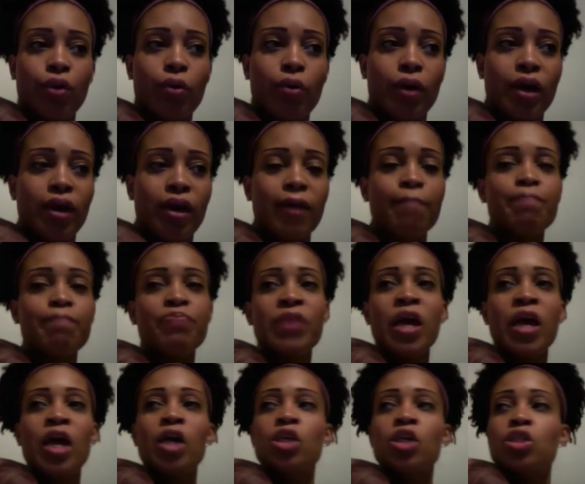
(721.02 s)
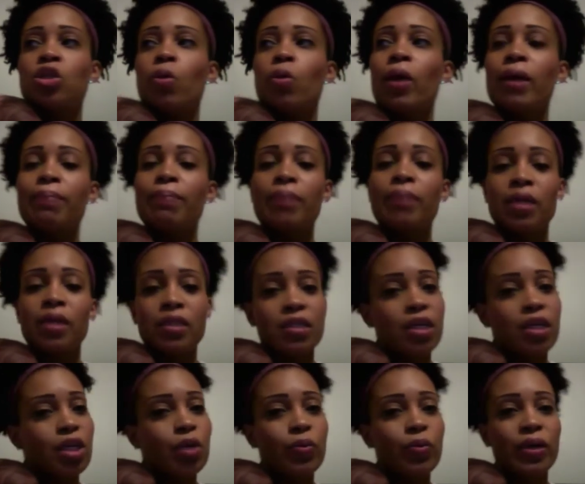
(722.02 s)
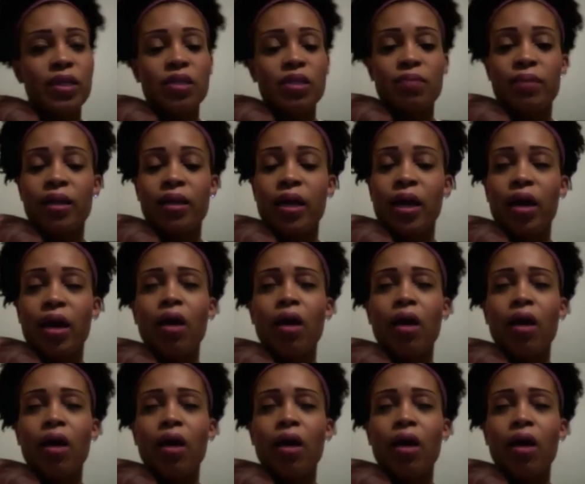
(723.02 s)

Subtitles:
okay? So I'm continuing to be like,